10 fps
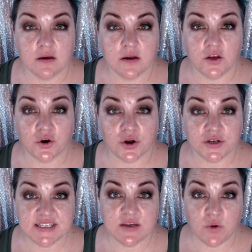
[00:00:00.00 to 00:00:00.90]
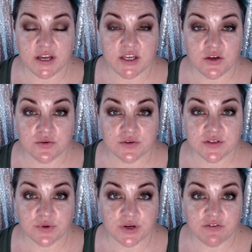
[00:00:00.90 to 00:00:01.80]
You're going to see why I use
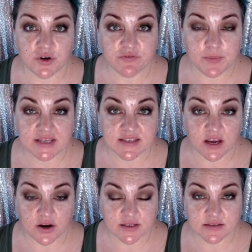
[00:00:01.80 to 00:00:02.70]
3 to 4 different mascaras.